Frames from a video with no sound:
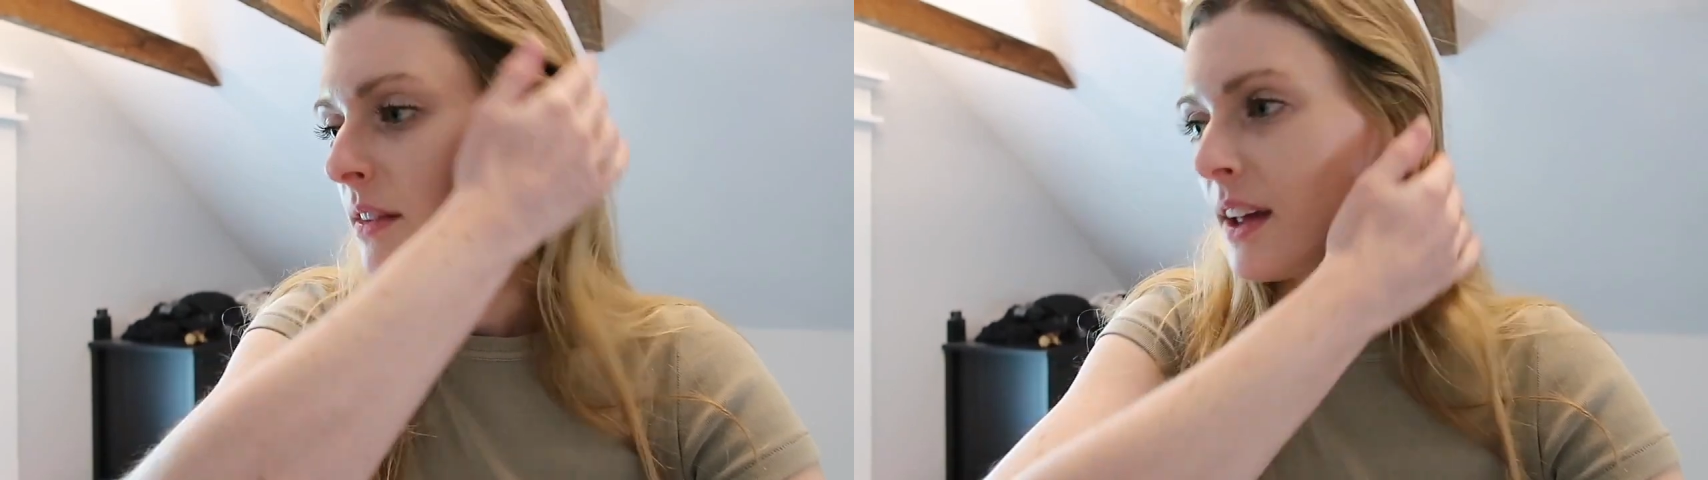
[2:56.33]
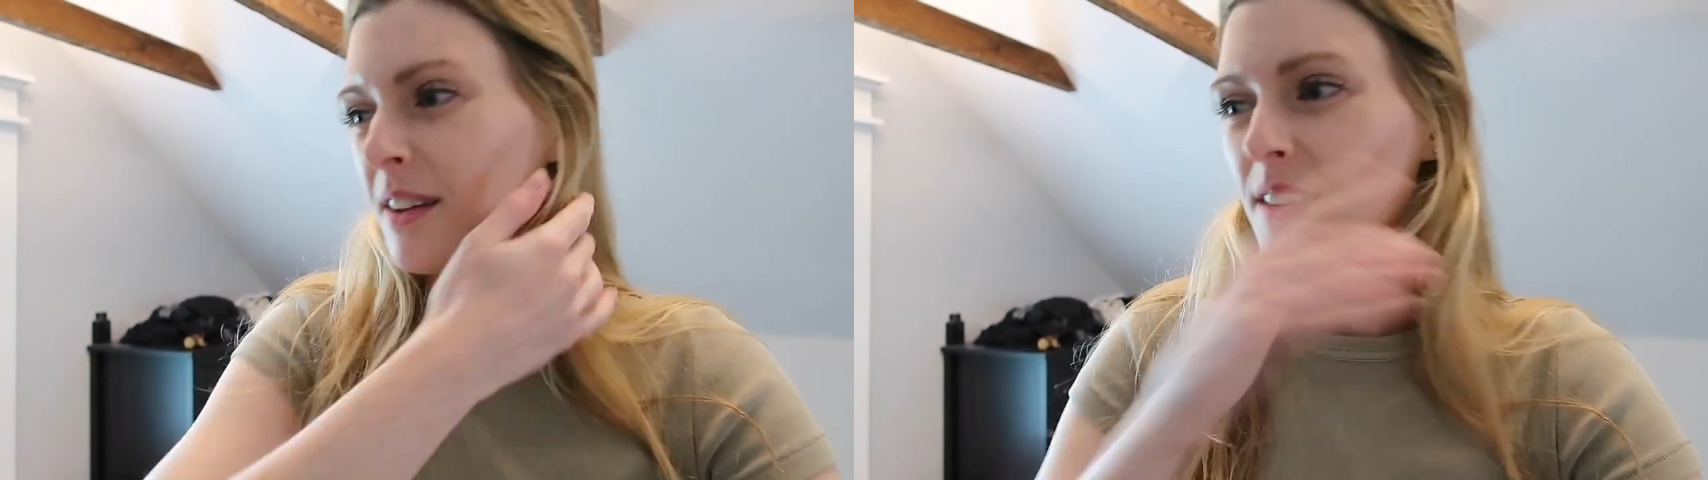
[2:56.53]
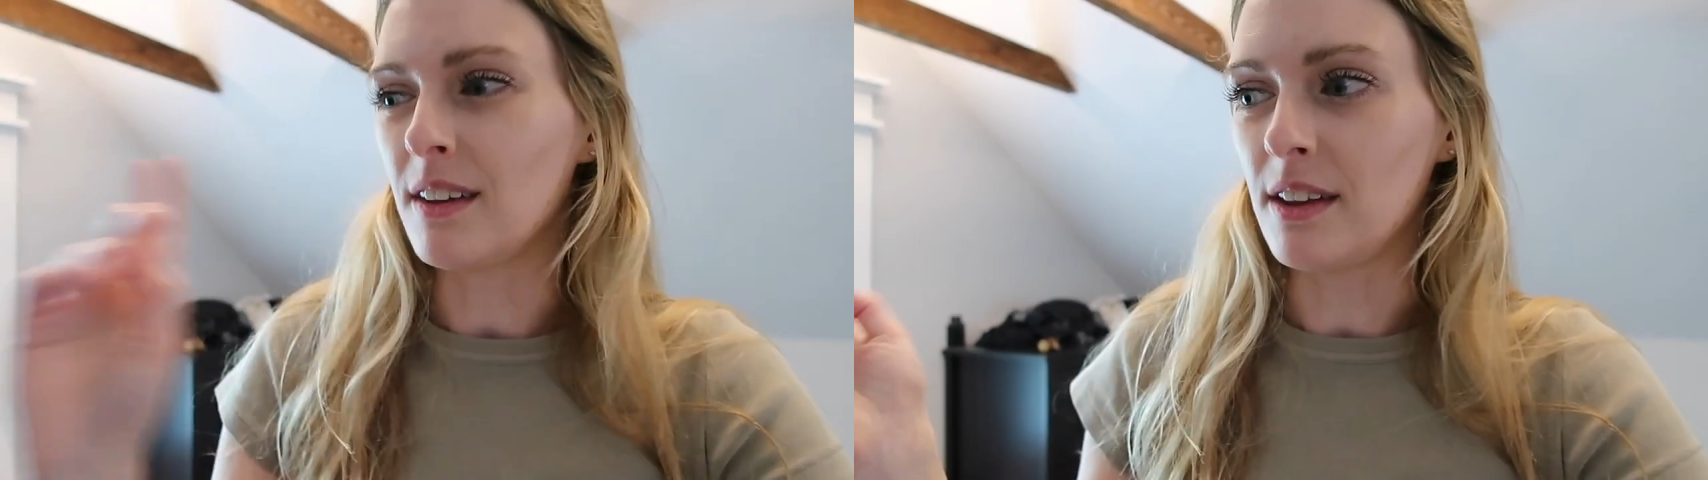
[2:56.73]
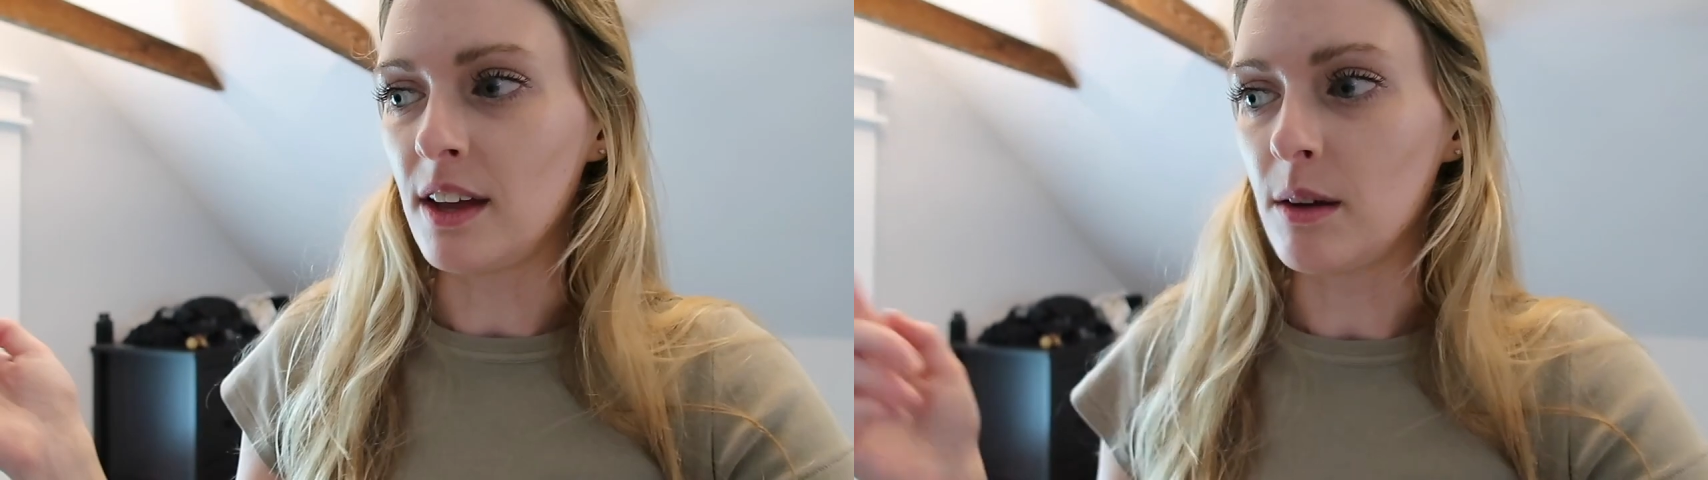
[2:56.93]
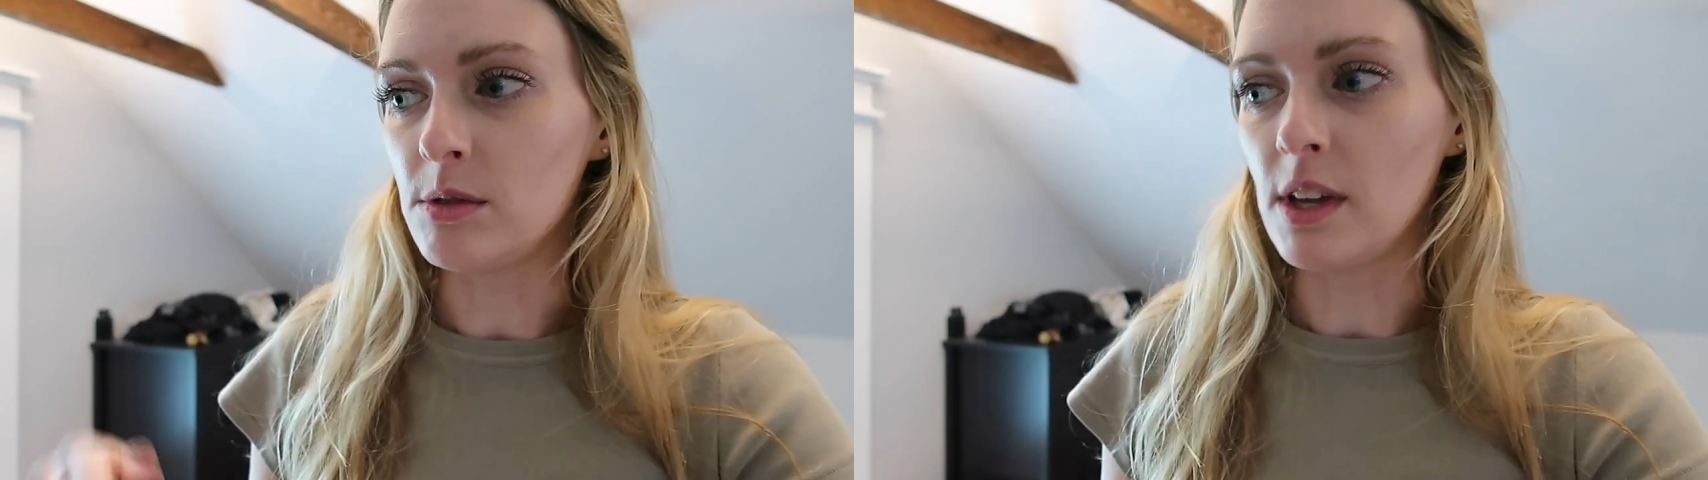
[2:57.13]
like I
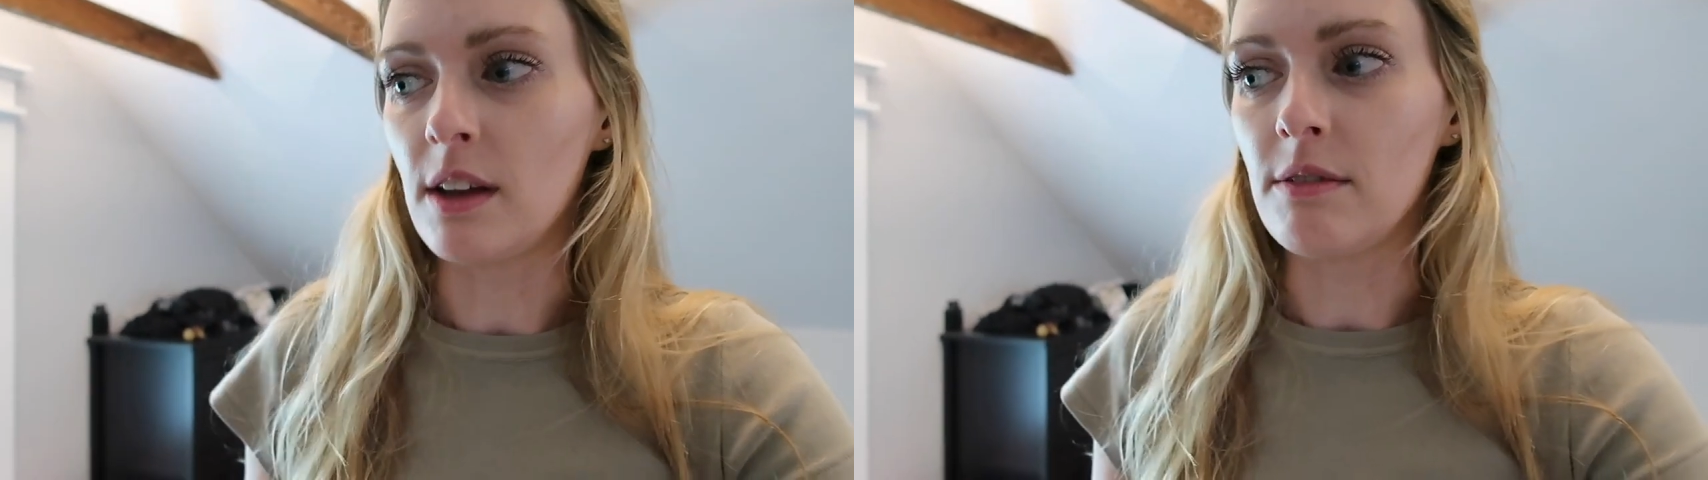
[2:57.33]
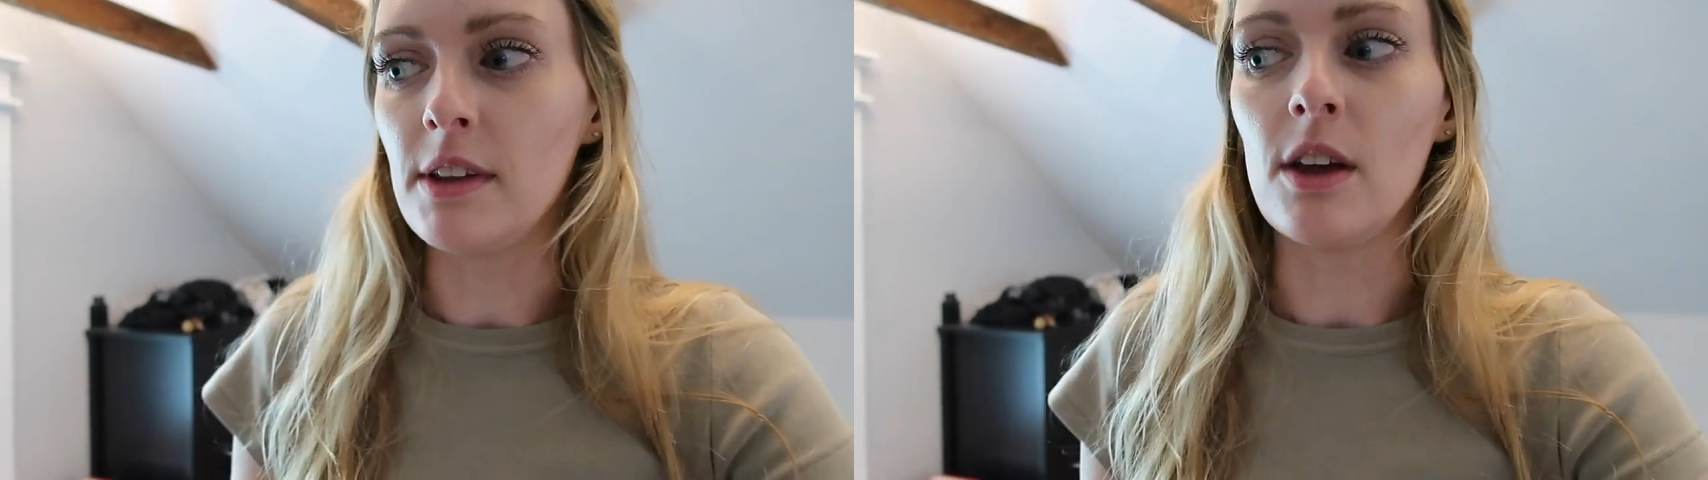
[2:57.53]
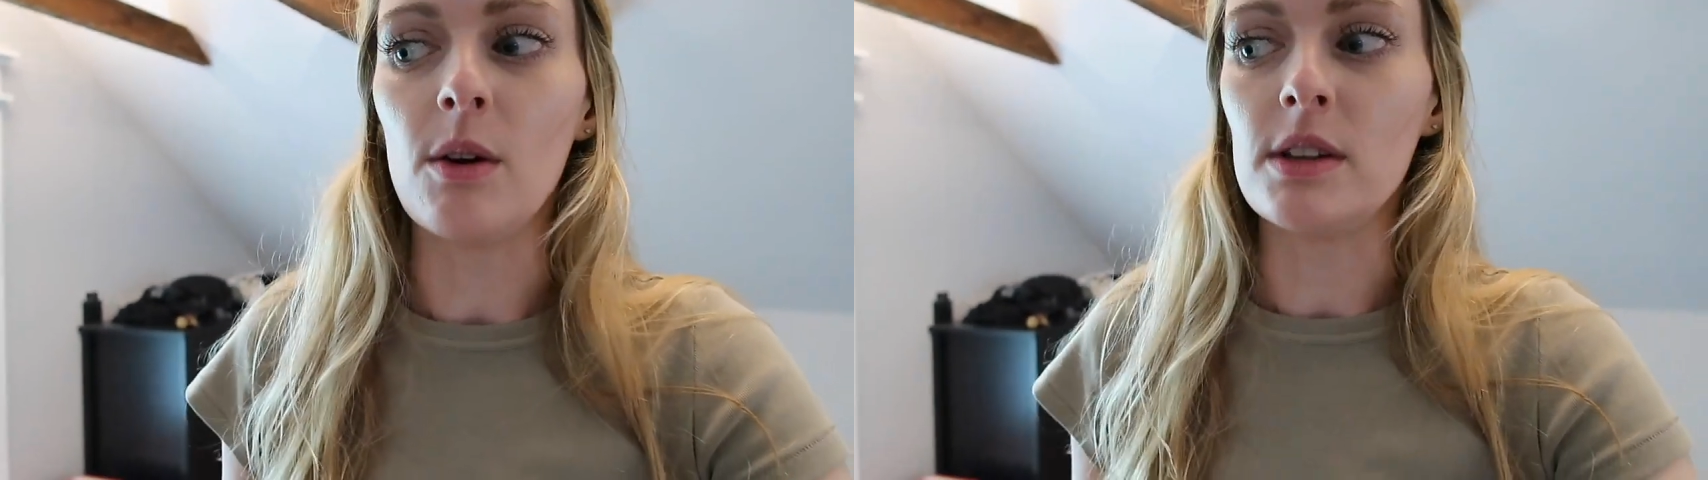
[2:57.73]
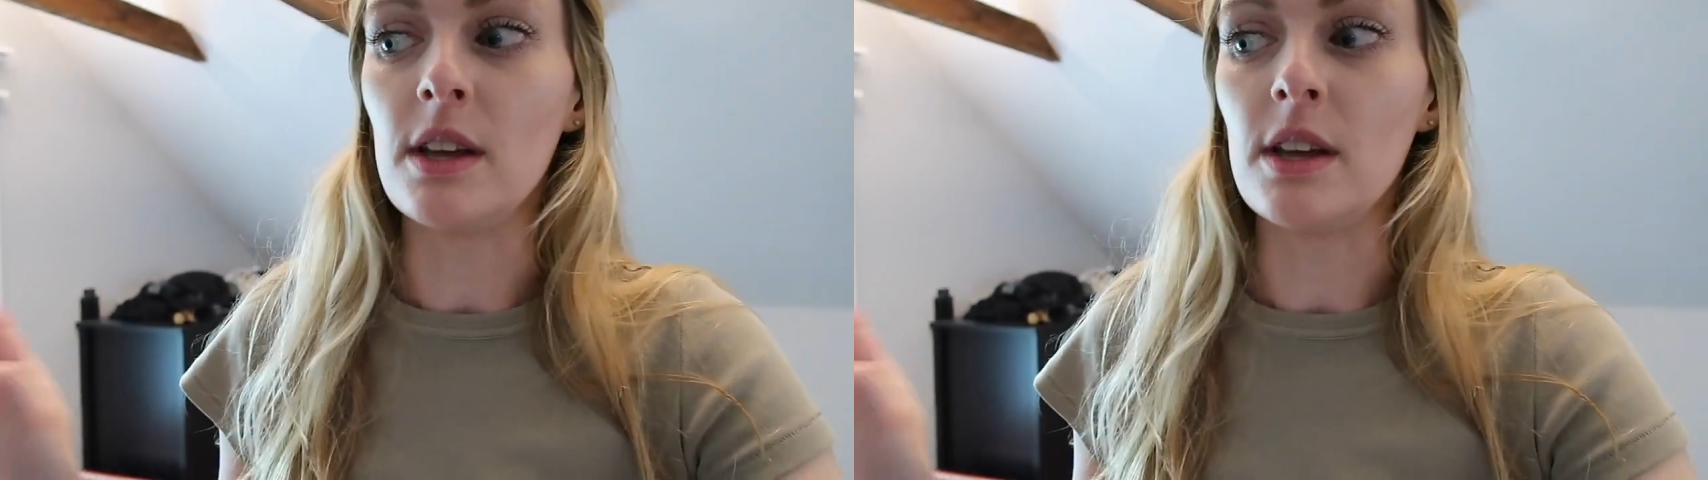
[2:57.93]
think it was like a video I